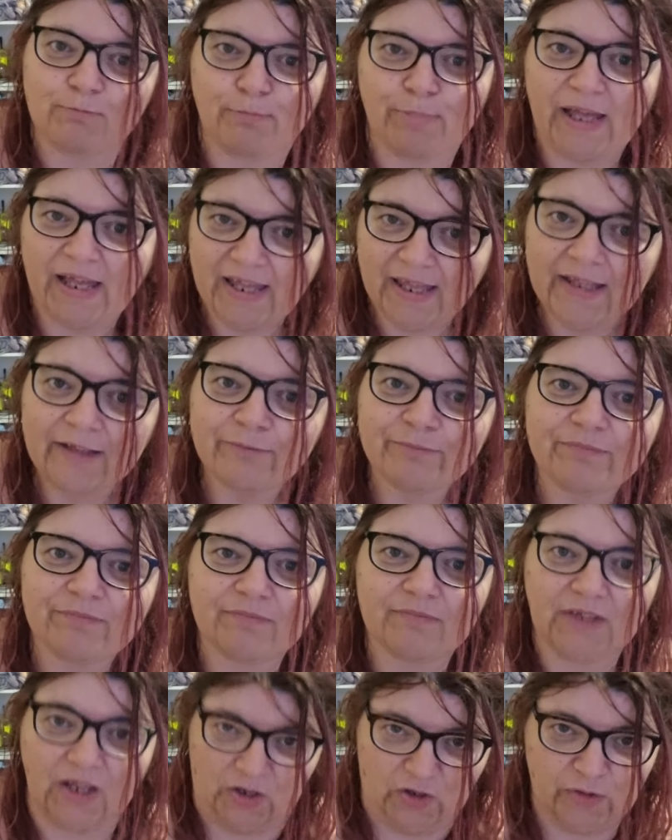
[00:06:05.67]
Bugger.
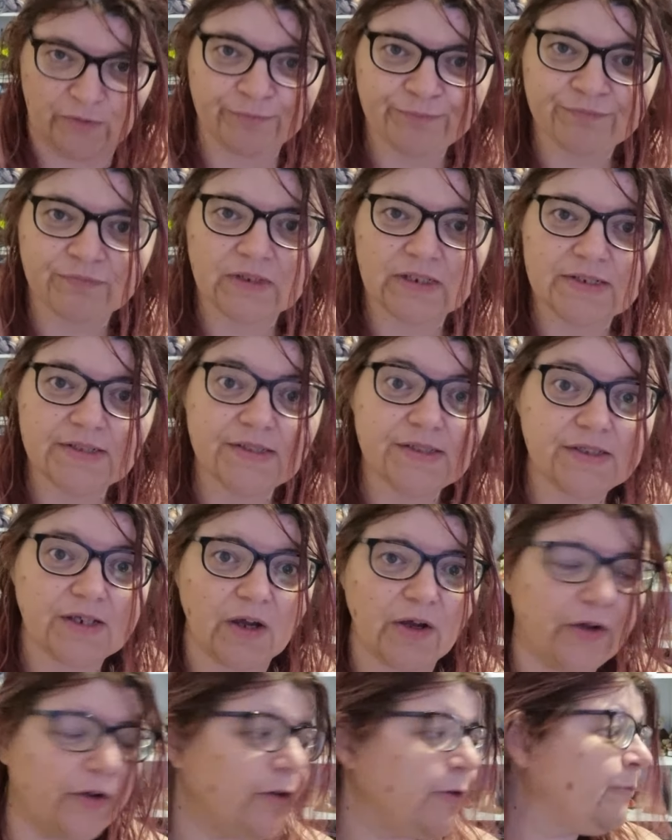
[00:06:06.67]
No.
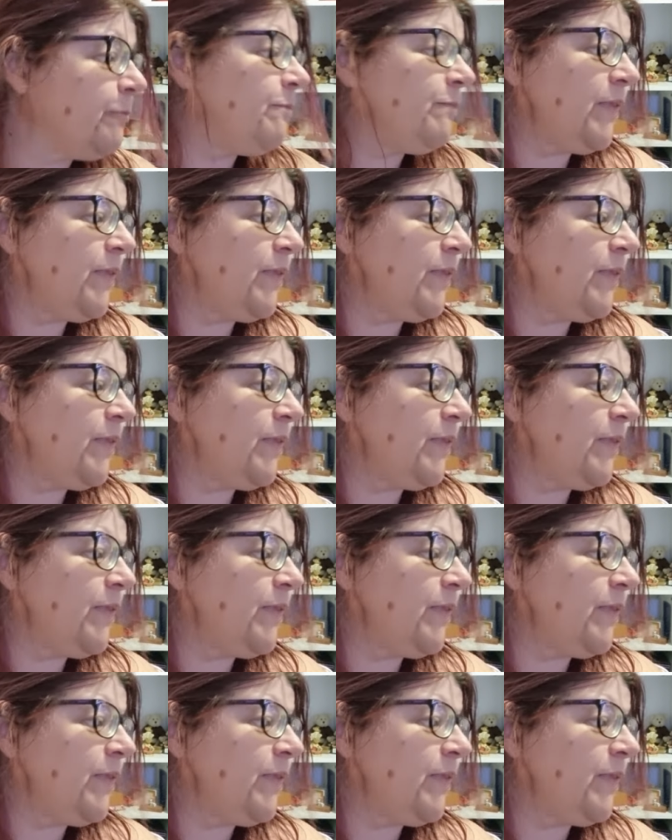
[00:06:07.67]
So